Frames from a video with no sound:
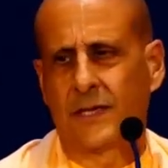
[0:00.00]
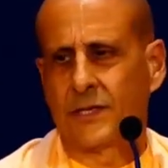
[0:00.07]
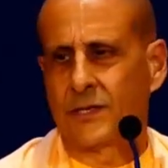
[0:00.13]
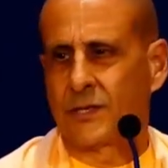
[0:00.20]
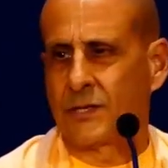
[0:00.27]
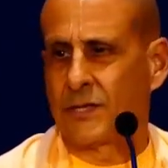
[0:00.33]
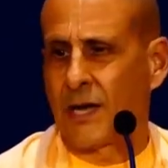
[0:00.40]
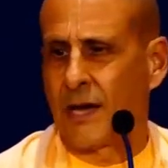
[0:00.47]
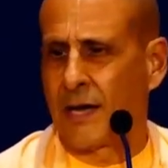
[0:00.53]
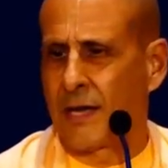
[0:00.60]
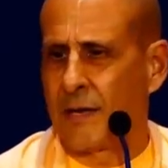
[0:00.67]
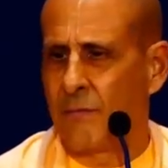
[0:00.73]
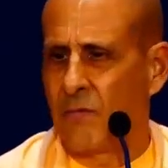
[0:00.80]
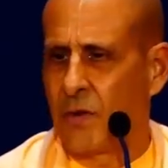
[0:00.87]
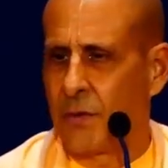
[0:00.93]
is a
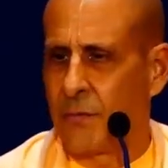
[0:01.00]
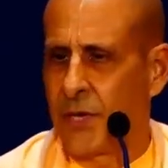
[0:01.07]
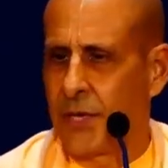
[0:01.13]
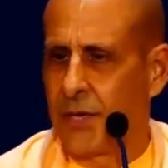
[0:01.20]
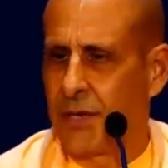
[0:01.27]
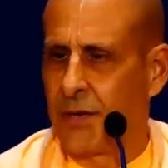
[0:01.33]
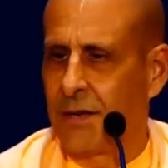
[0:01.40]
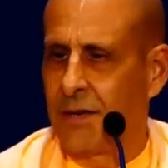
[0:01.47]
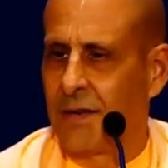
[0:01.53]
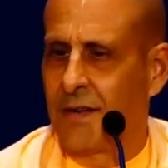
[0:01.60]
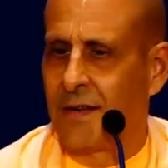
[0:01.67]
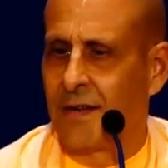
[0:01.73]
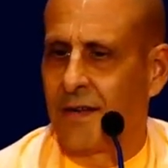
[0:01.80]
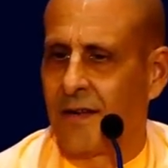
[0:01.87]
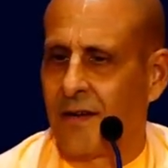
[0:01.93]
time when we
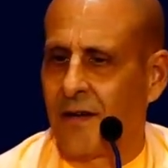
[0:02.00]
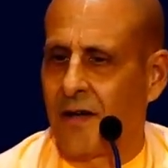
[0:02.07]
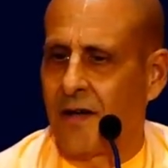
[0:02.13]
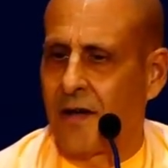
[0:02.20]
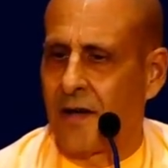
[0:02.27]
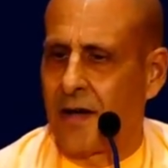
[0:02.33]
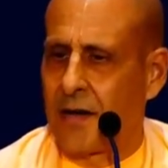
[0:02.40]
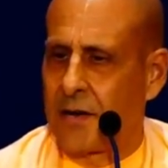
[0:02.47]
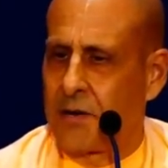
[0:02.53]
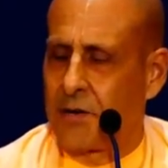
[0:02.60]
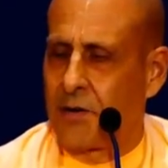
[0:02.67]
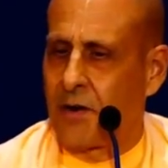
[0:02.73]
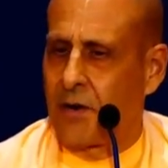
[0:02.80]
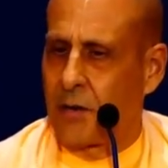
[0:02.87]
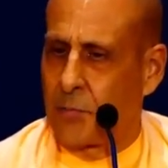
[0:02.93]

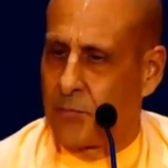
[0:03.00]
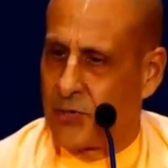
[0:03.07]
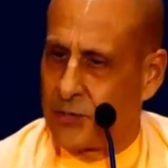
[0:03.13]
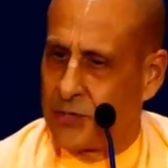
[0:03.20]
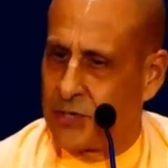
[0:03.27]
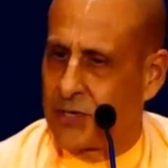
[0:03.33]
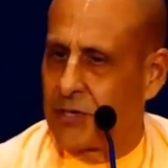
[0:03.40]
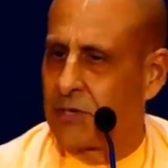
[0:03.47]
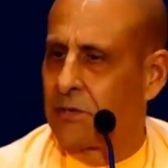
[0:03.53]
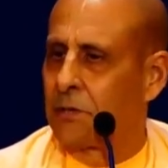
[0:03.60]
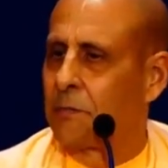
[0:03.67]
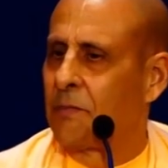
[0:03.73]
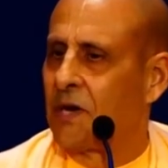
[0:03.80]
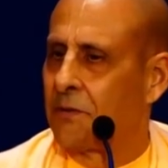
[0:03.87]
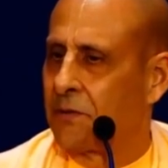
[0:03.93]
honor our
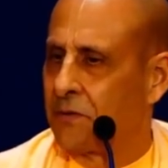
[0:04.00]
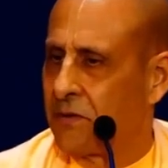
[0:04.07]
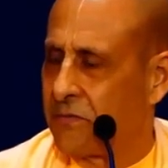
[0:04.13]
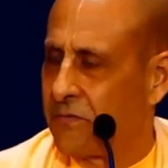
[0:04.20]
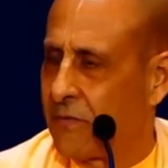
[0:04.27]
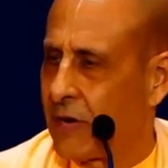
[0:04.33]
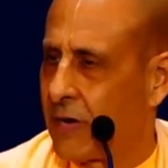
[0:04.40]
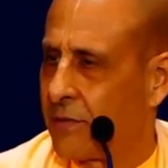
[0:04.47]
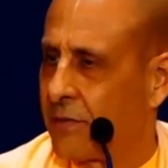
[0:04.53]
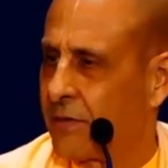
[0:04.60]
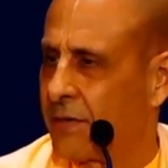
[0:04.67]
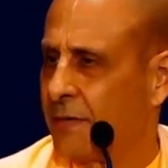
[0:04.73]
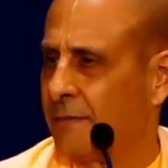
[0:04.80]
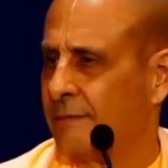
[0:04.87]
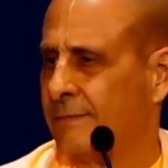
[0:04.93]
particular mother and
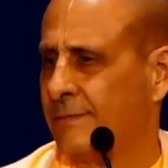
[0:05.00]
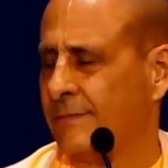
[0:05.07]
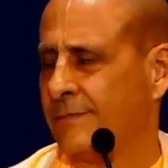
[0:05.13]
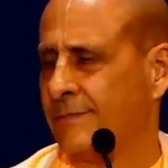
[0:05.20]
father.